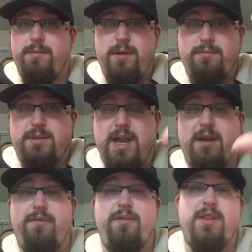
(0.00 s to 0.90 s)
Thumbs
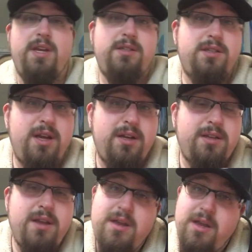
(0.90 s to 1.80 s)
down if you think it
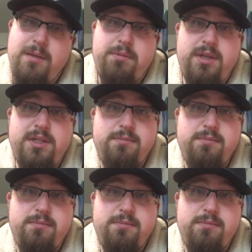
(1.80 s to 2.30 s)
sucked, and please